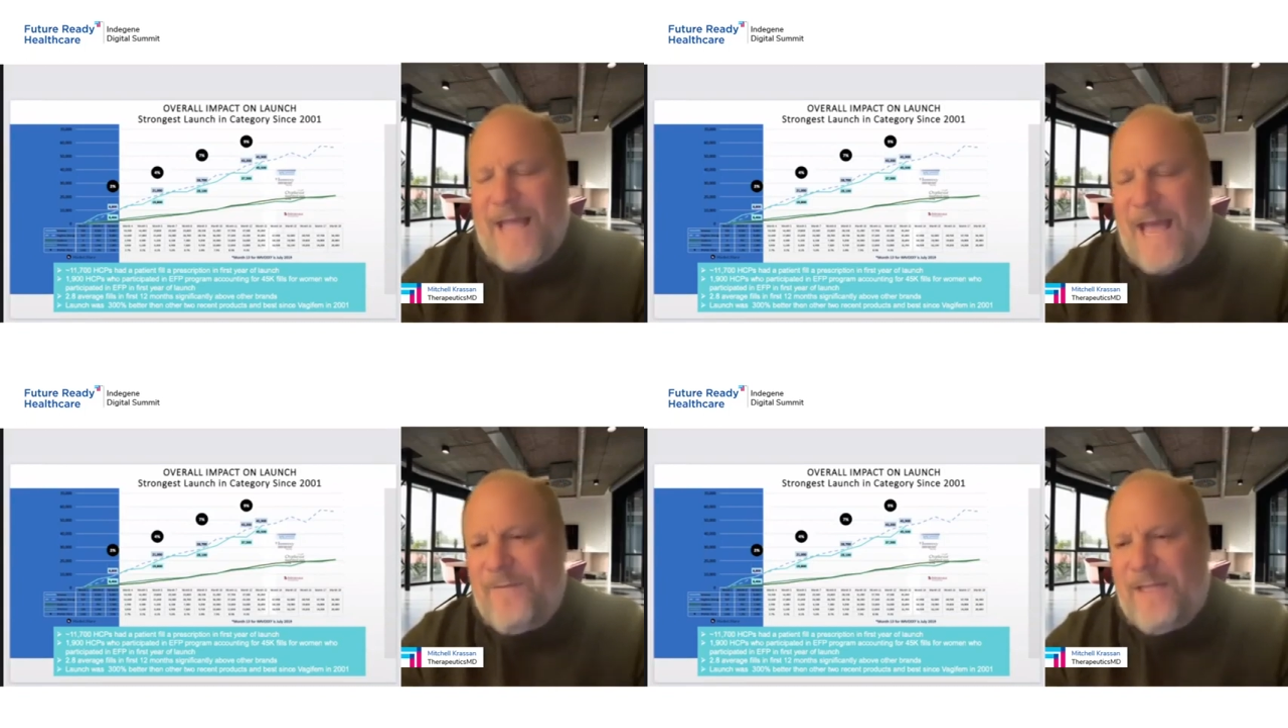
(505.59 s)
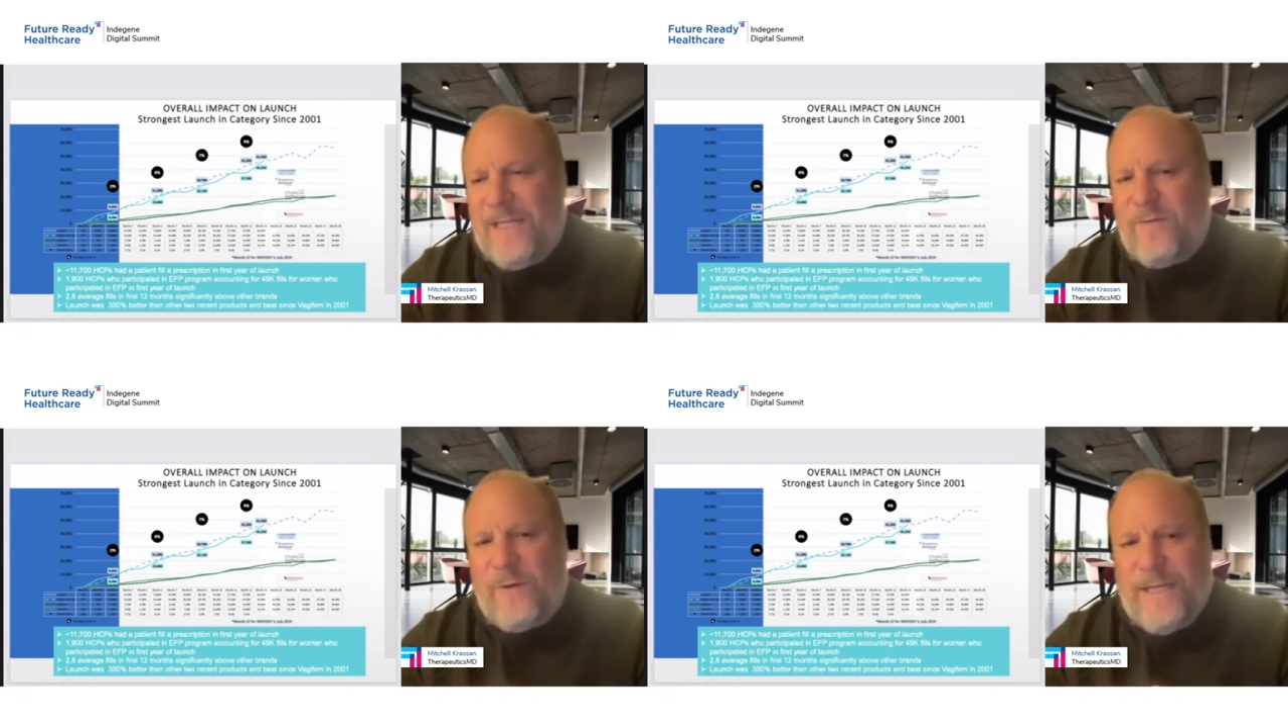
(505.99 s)
having
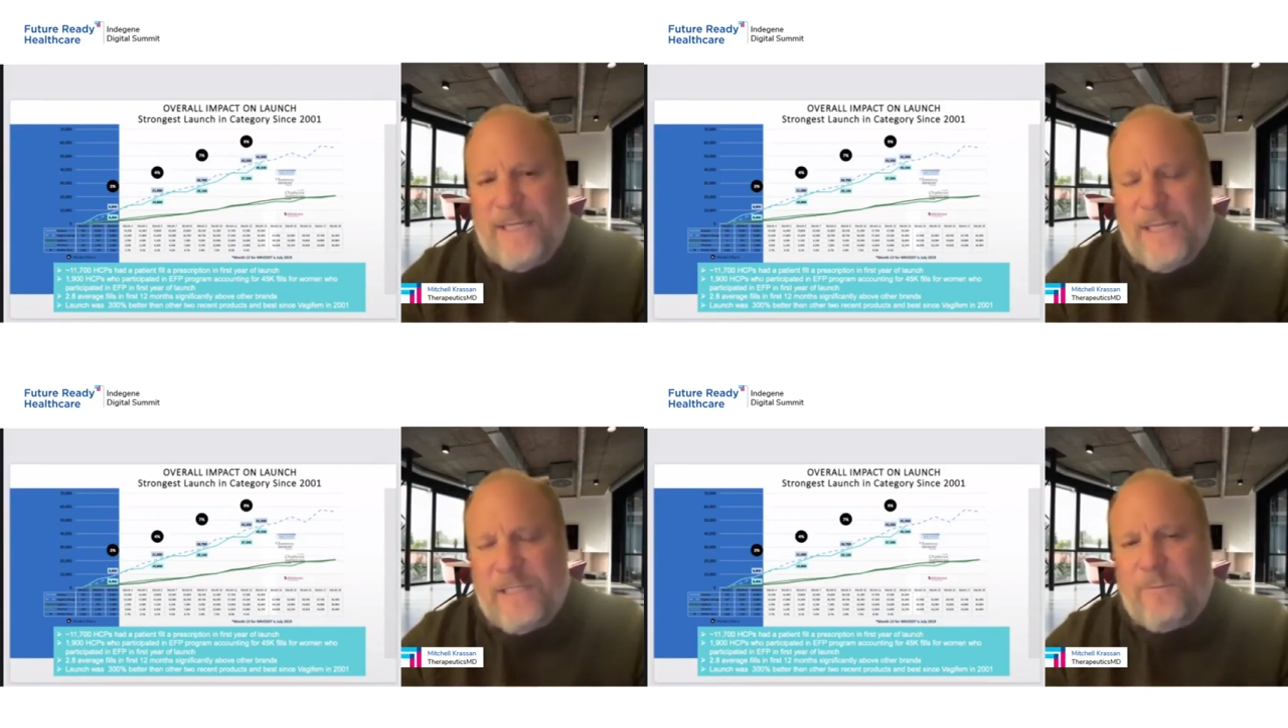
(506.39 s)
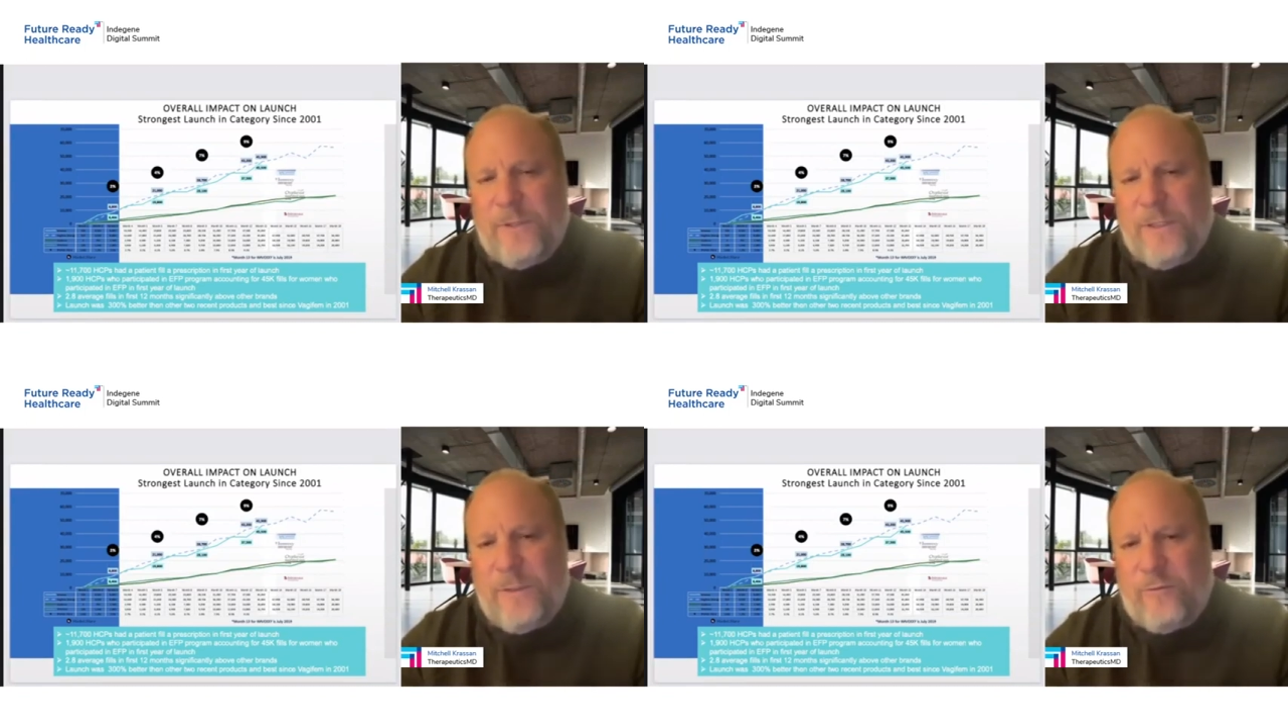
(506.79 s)
this very
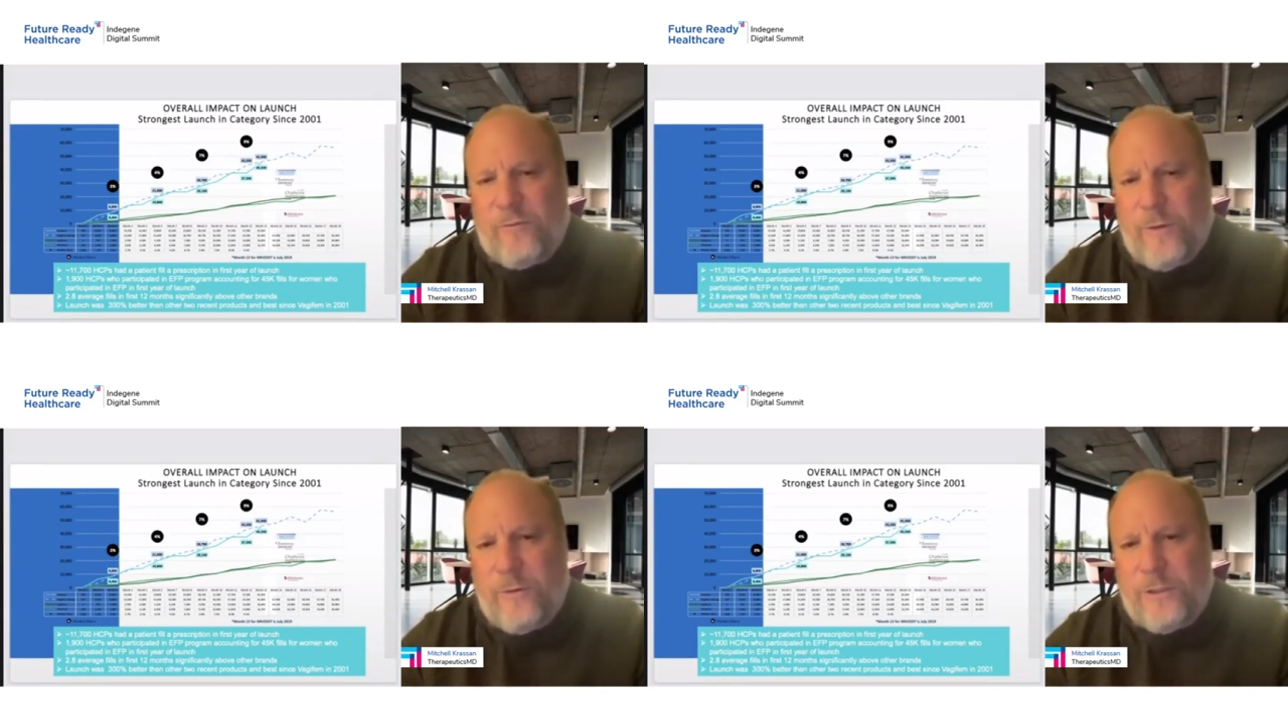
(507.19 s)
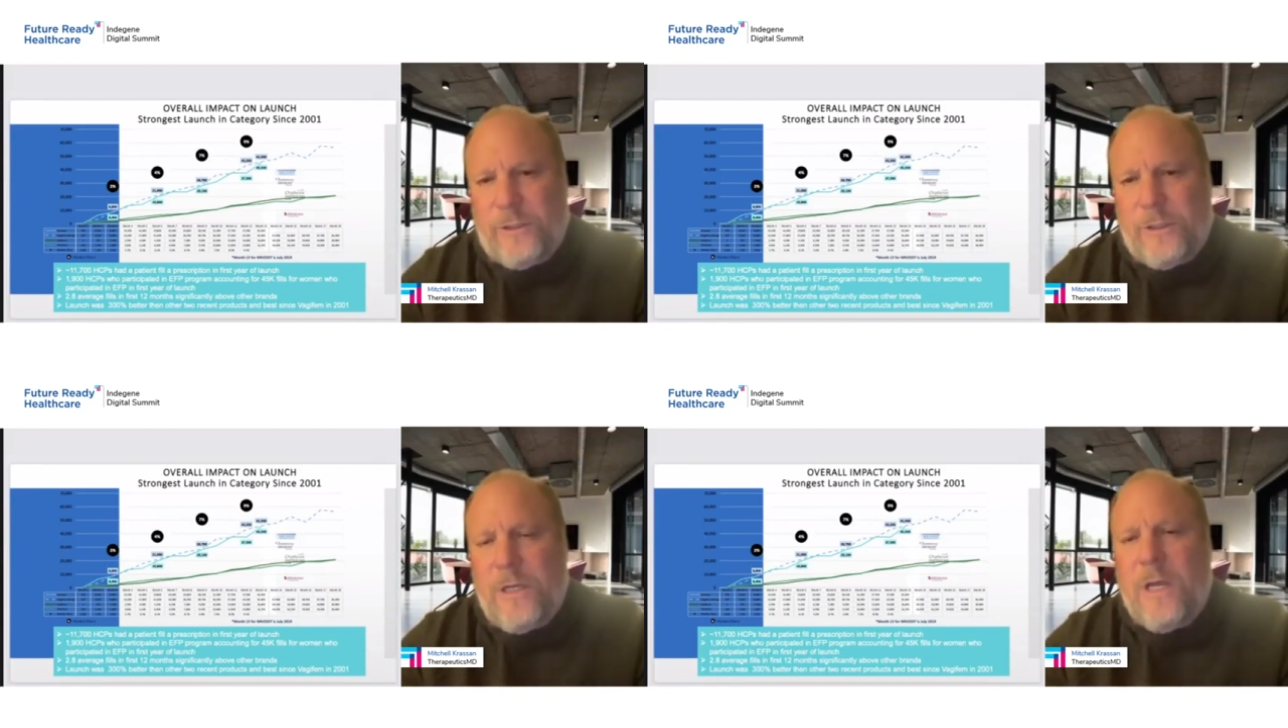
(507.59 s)
disciplined approach